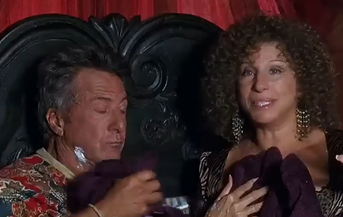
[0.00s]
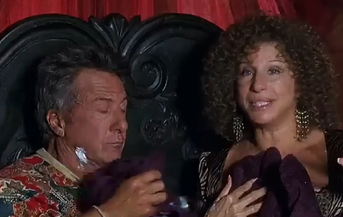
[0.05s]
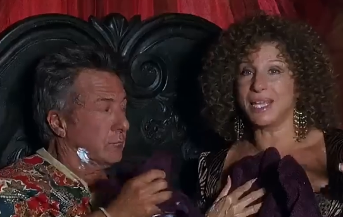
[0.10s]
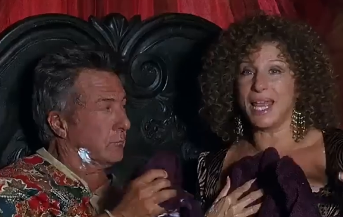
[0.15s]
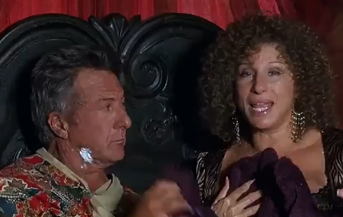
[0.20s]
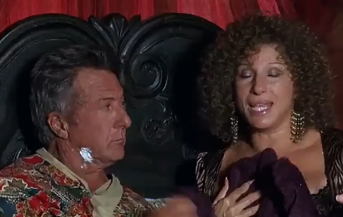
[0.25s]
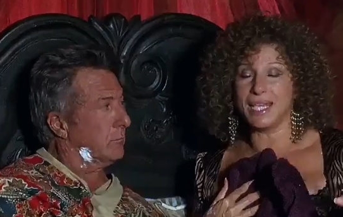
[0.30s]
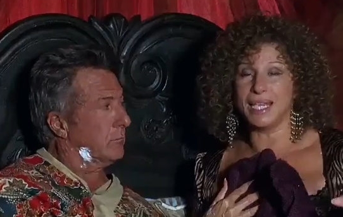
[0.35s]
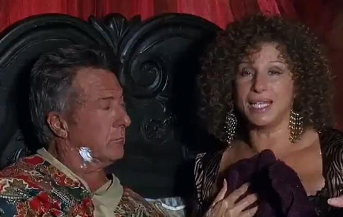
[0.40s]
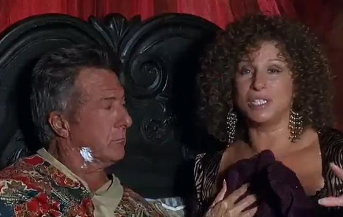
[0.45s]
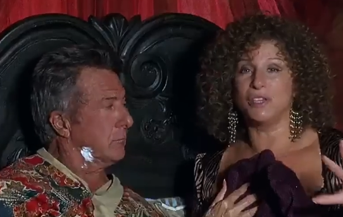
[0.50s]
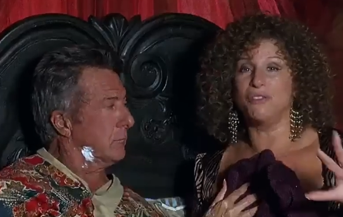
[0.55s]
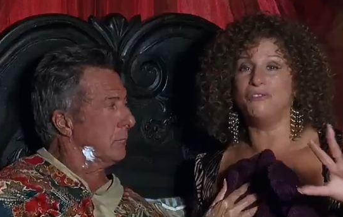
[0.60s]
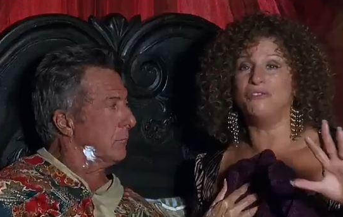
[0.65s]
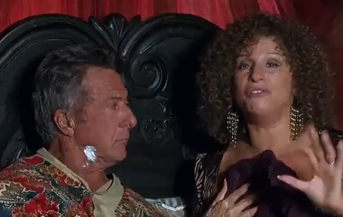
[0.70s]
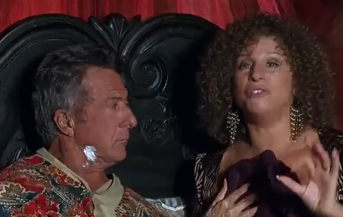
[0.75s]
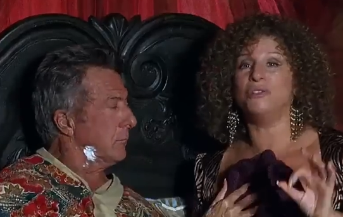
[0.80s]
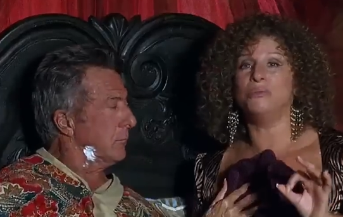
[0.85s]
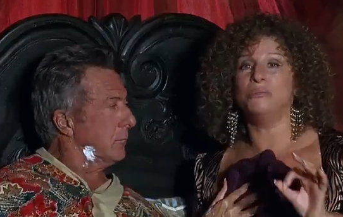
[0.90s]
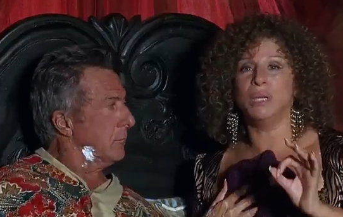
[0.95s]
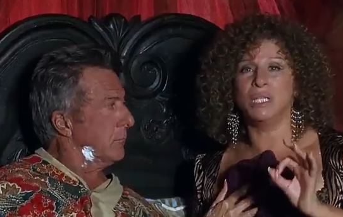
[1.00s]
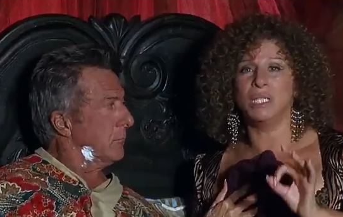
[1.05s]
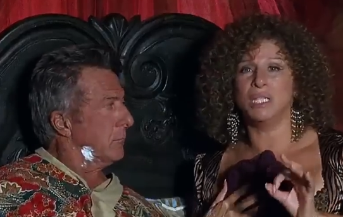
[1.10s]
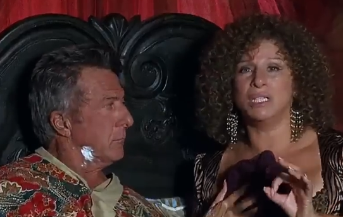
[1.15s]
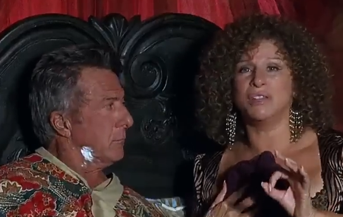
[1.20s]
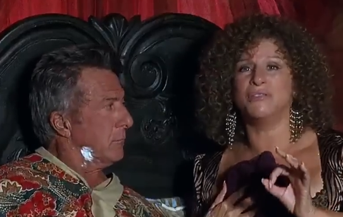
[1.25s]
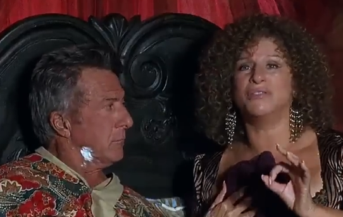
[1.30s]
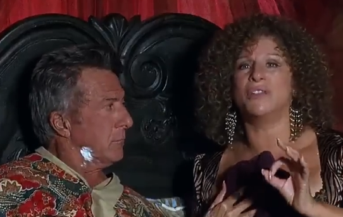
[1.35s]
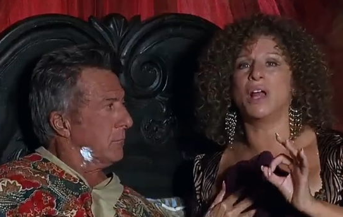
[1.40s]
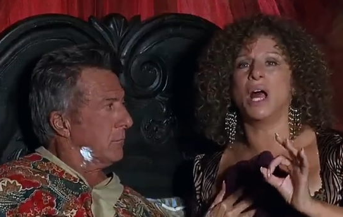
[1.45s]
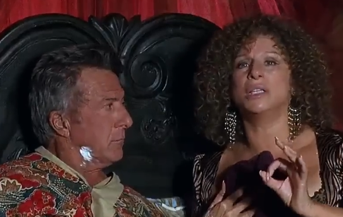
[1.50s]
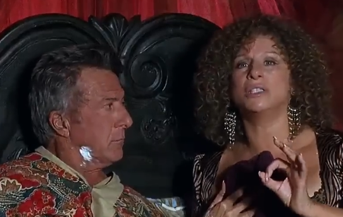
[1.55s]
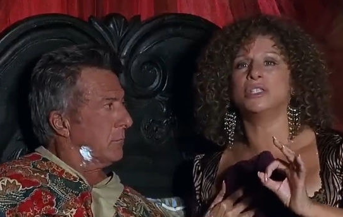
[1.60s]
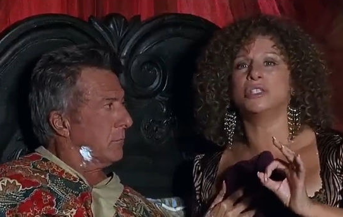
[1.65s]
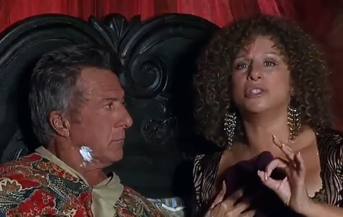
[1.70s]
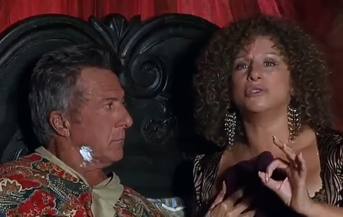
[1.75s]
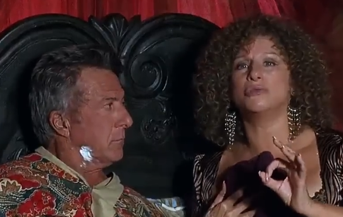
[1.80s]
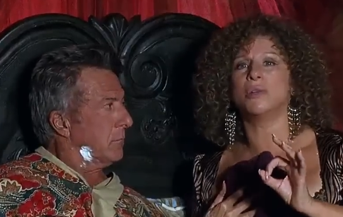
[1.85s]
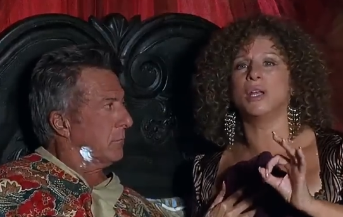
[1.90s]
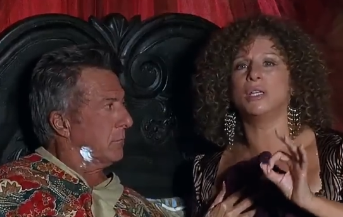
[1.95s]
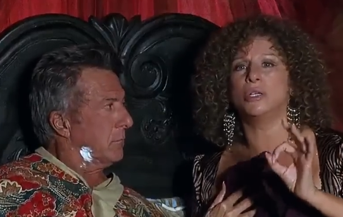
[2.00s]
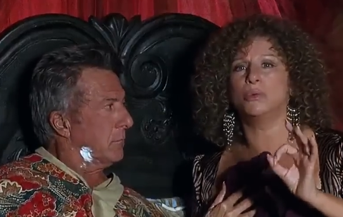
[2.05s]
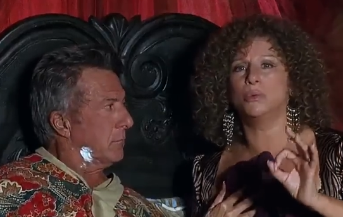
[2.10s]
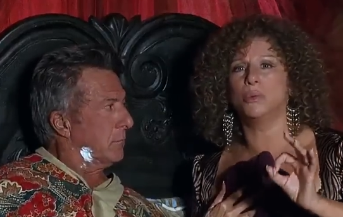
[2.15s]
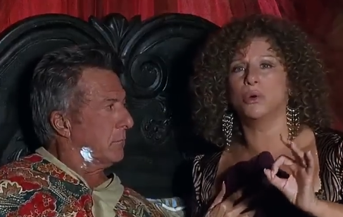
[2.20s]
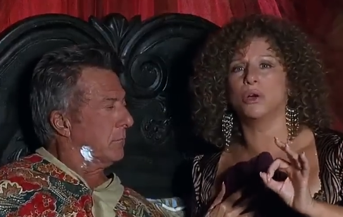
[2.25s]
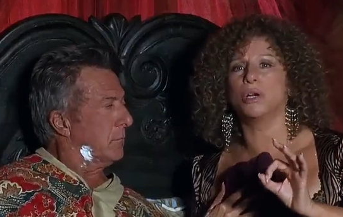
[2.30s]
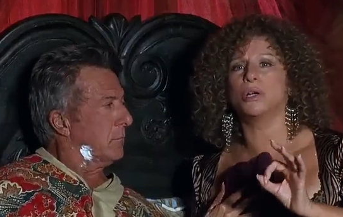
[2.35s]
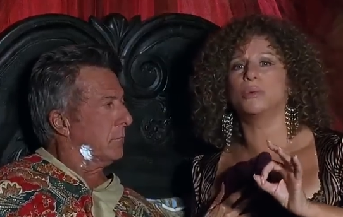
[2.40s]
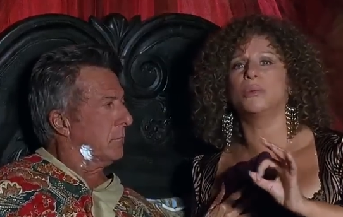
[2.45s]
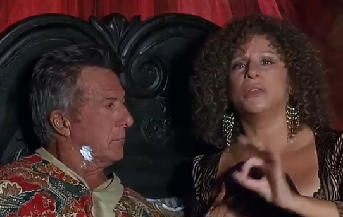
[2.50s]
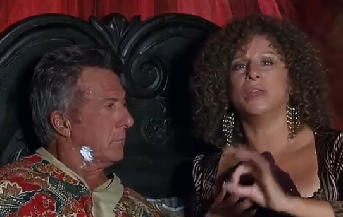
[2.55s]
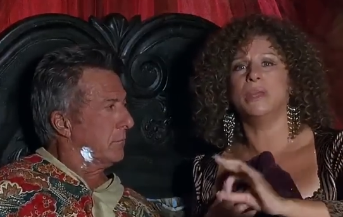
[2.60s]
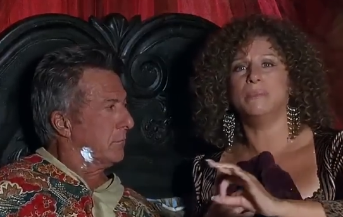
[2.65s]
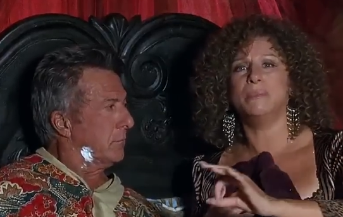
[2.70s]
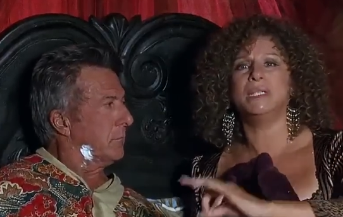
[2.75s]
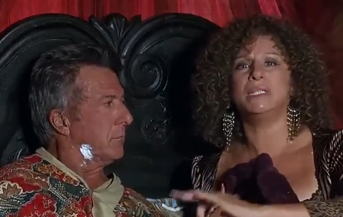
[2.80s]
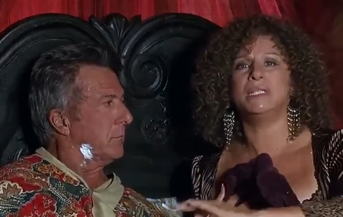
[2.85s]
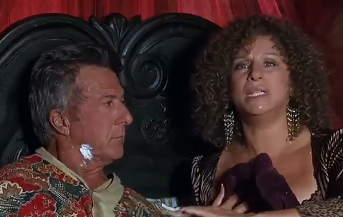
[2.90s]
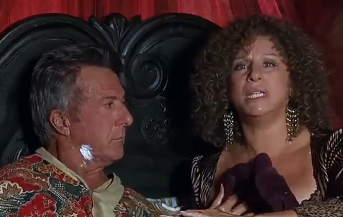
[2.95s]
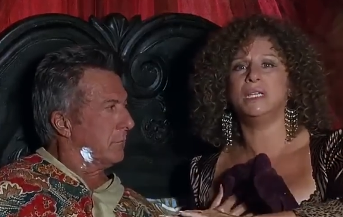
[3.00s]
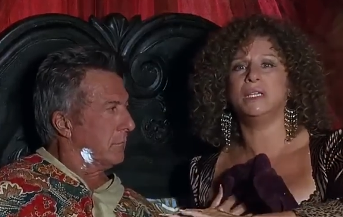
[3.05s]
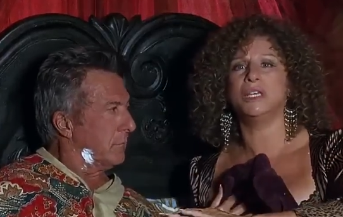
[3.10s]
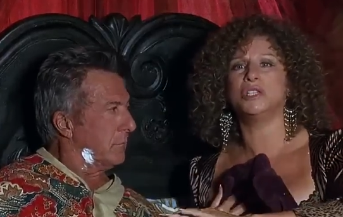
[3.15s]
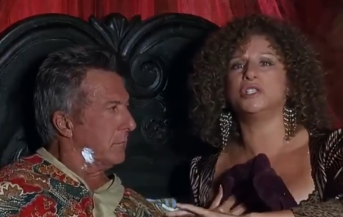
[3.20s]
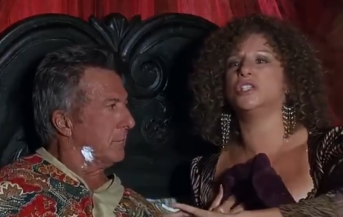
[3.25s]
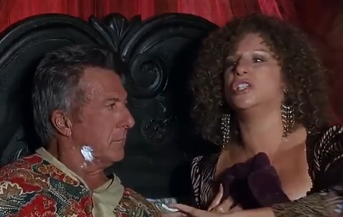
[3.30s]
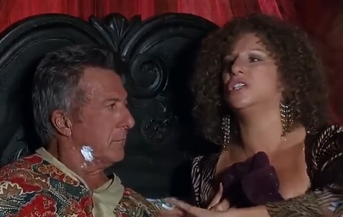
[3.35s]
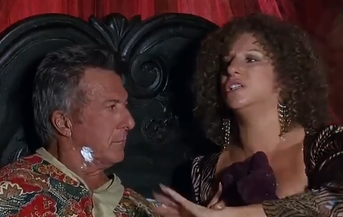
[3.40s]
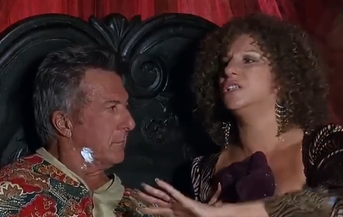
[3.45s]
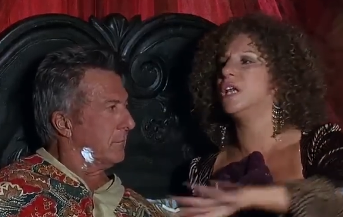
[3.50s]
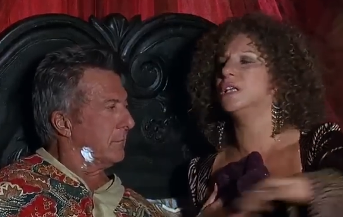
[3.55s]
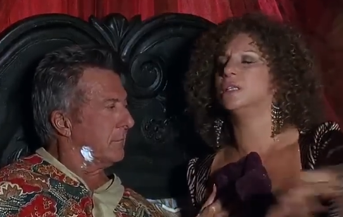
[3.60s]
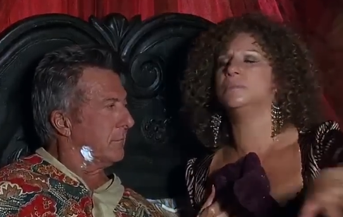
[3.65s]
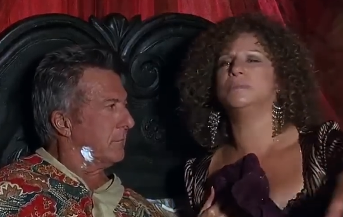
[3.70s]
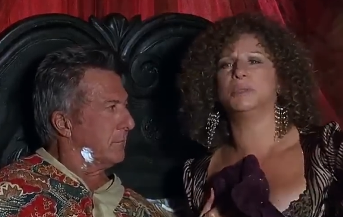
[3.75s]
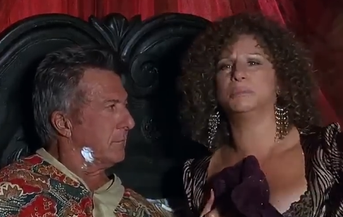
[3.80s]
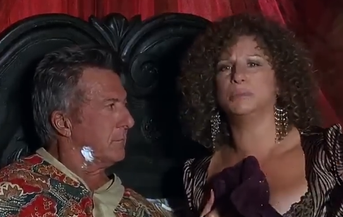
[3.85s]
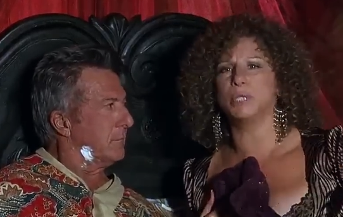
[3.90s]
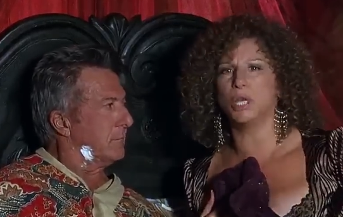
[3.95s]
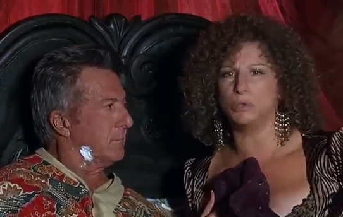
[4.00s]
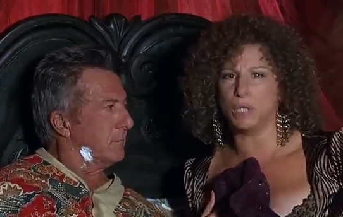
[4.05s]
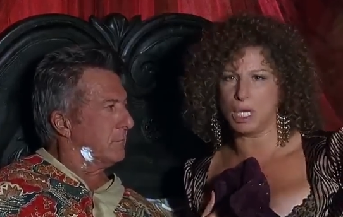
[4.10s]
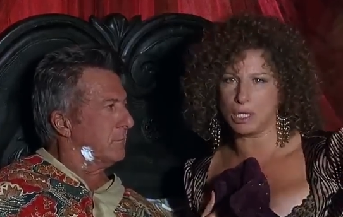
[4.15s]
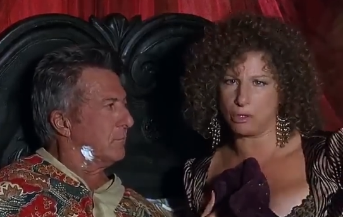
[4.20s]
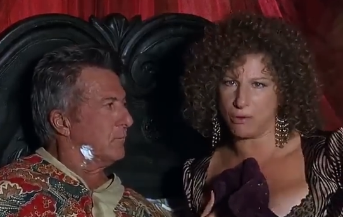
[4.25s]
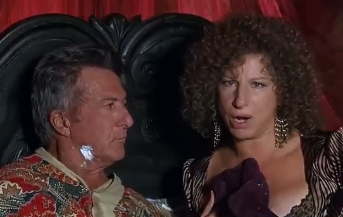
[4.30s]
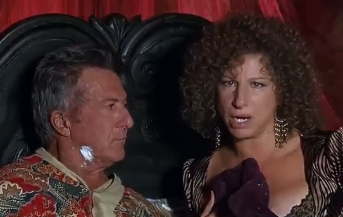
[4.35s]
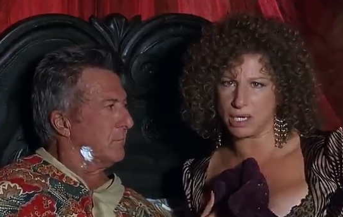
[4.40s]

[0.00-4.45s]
Speaker 1: I'm saying is a few minutes of concentrated work with him and Dina, she could get him to blow like